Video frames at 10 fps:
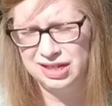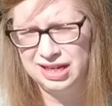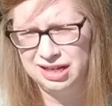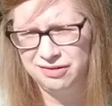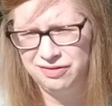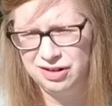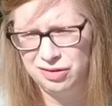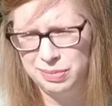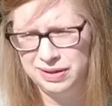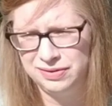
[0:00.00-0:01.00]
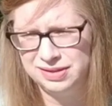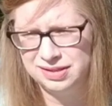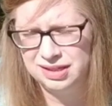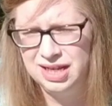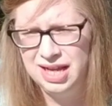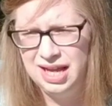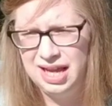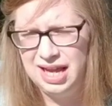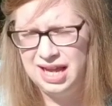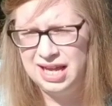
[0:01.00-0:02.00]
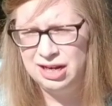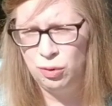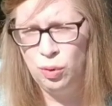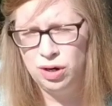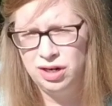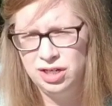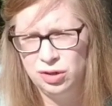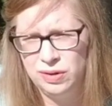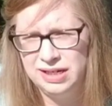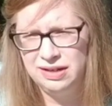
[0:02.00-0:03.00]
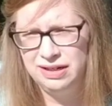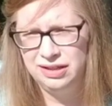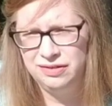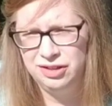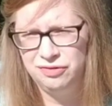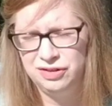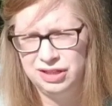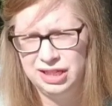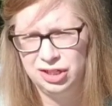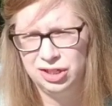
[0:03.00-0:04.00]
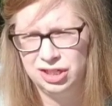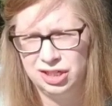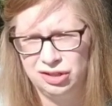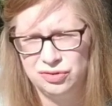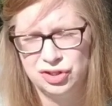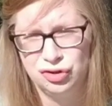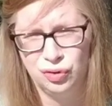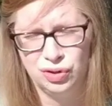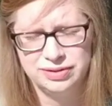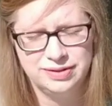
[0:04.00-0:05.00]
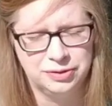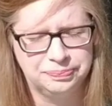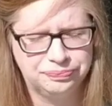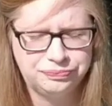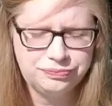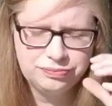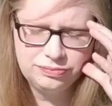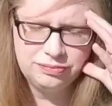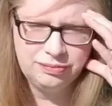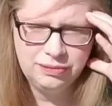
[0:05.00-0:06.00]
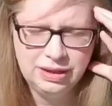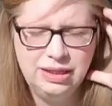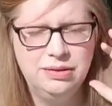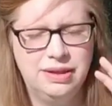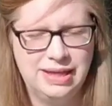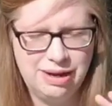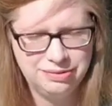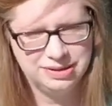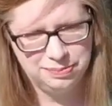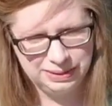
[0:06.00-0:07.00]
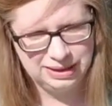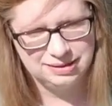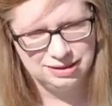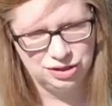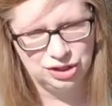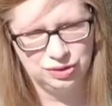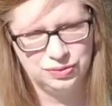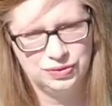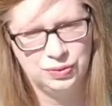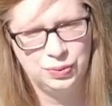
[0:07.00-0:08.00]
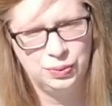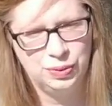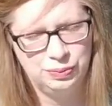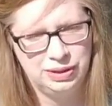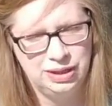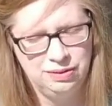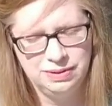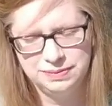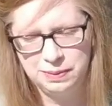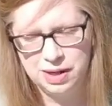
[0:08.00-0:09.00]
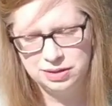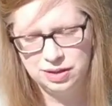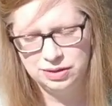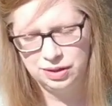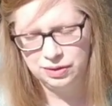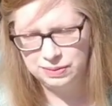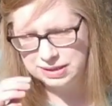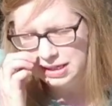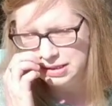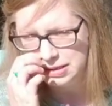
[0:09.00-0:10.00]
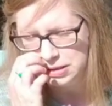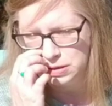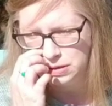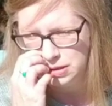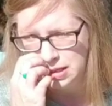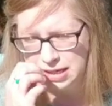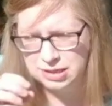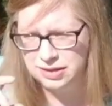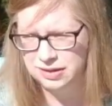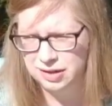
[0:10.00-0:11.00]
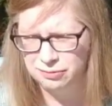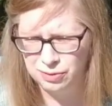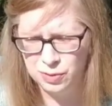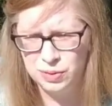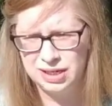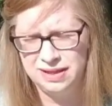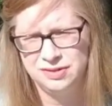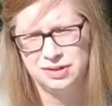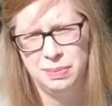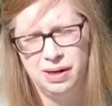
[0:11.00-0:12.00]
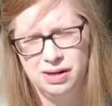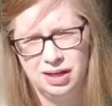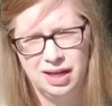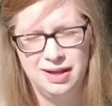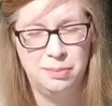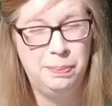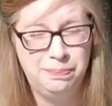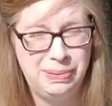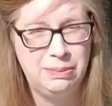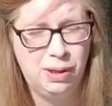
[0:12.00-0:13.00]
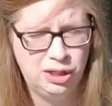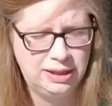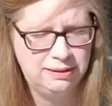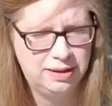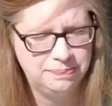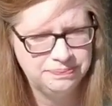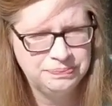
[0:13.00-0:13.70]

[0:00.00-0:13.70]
can't get your feet on the pedals and, or you're going downhill and you feel like you're going to lose control. So that was the biggest issue. So what we did was we walked all the way to the end of the road and there's a park and a big parking lot.